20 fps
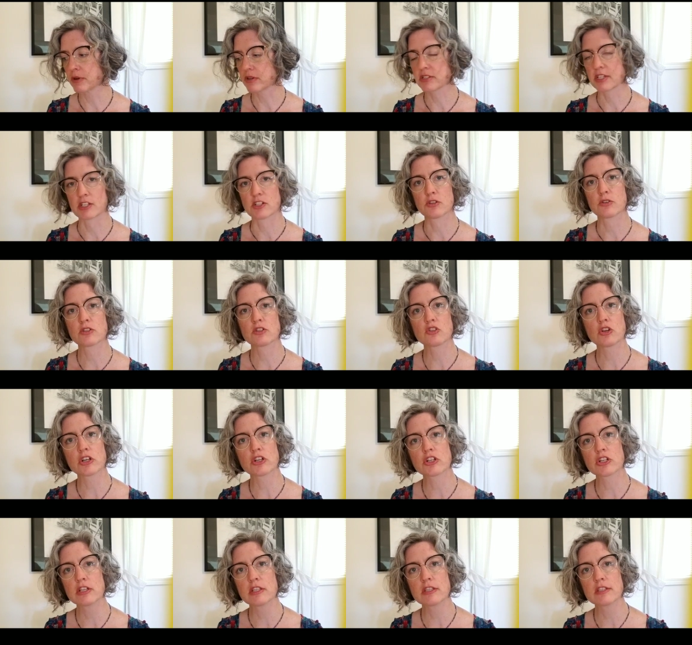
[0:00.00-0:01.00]
I'll send you
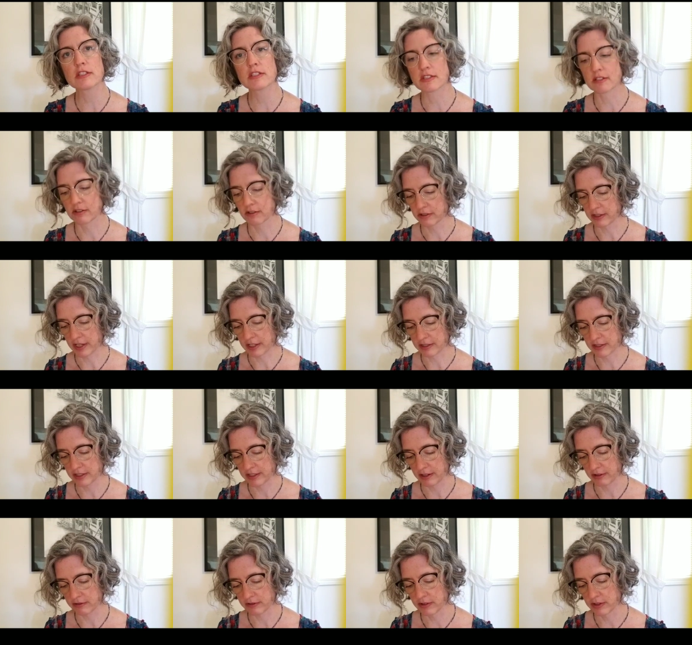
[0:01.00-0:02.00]
instructions and all that
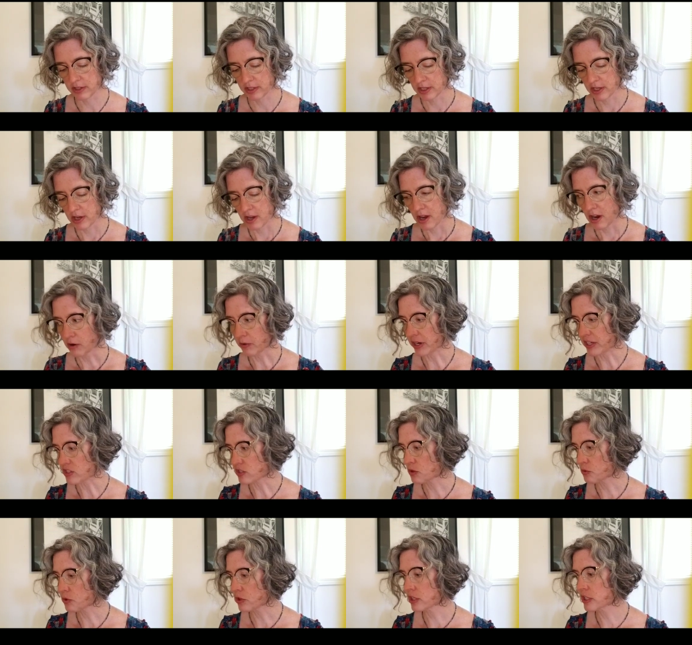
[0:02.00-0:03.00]
stuff. All right,
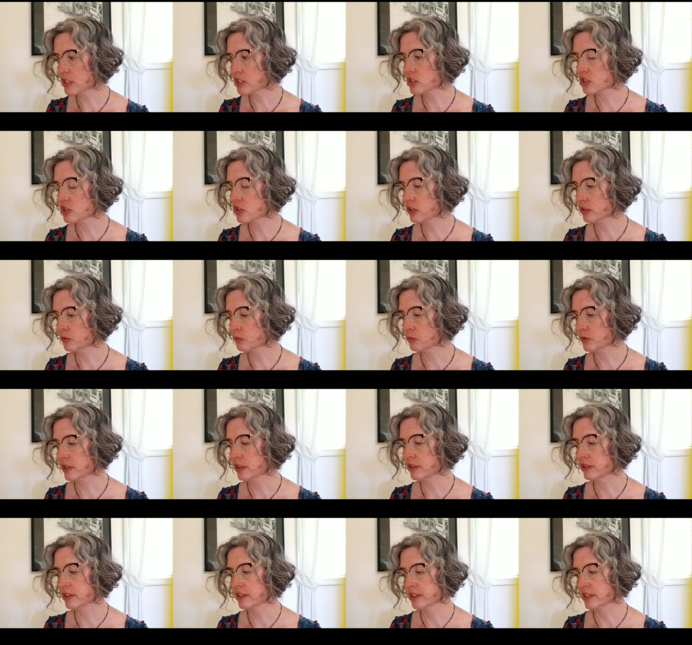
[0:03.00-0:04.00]
so we're going to start
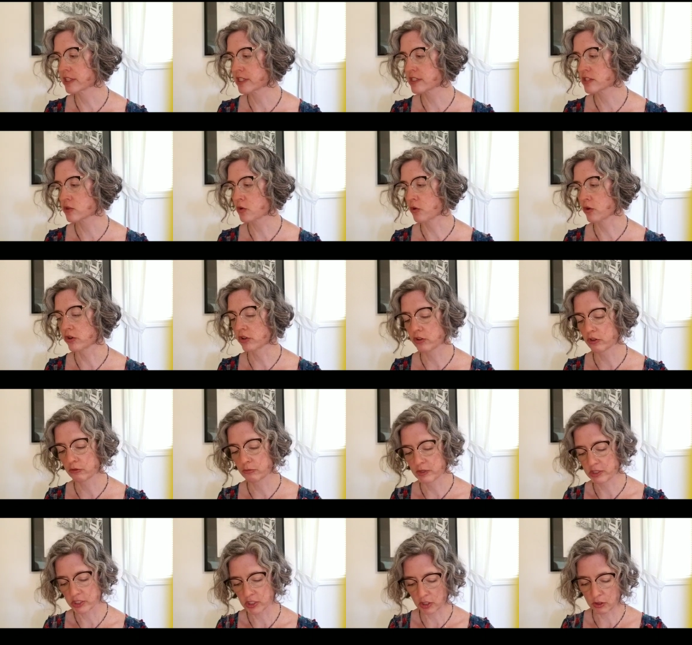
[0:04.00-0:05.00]
with this Oracle
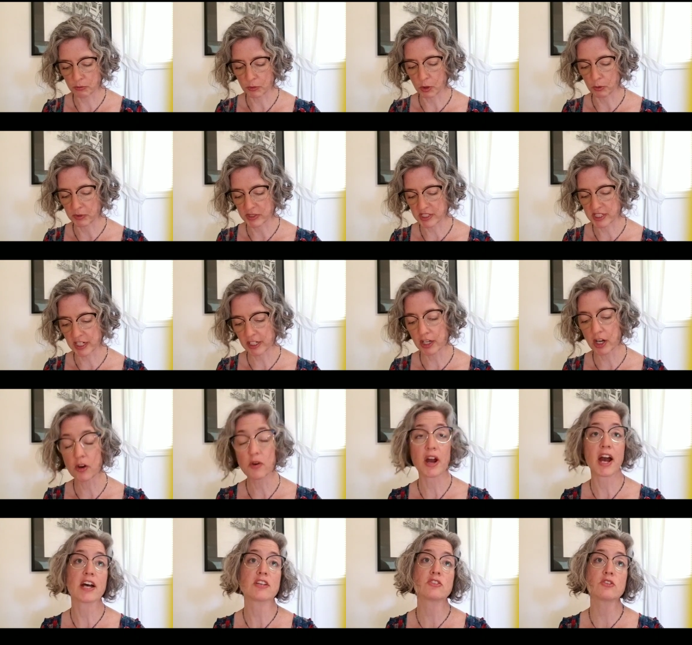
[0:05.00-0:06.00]
Mystical Moments deck.
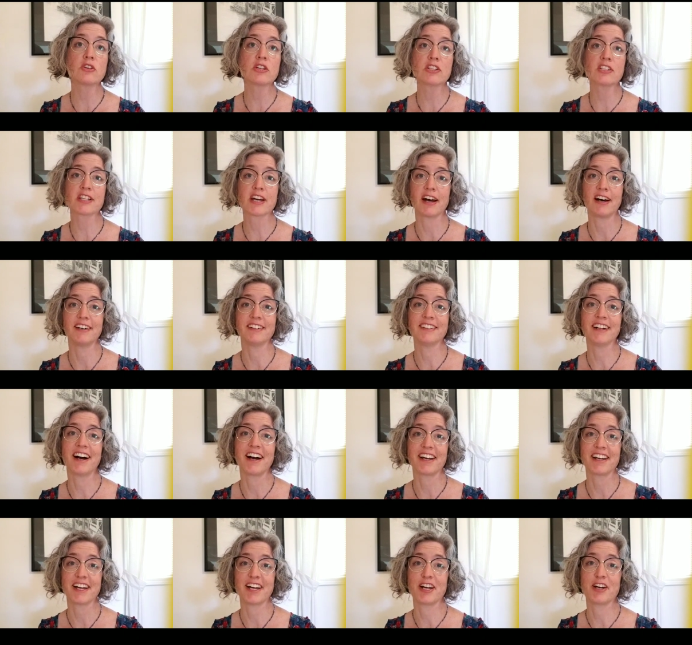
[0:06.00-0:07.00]
Oh, as you can tell,
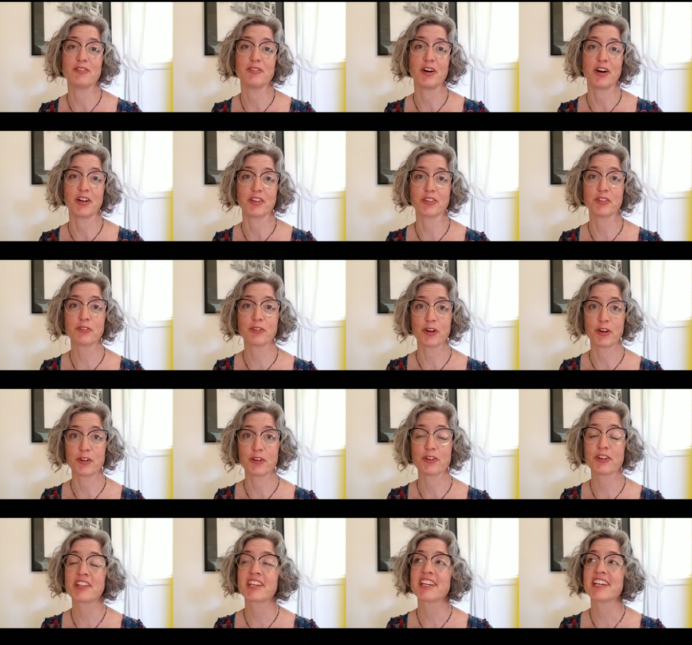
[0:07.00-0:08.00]
I am on the
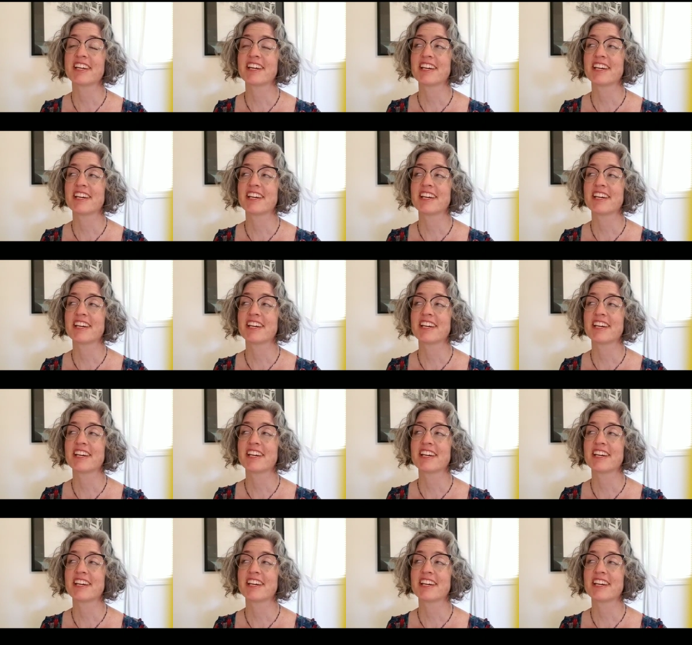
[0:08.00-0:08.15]
road.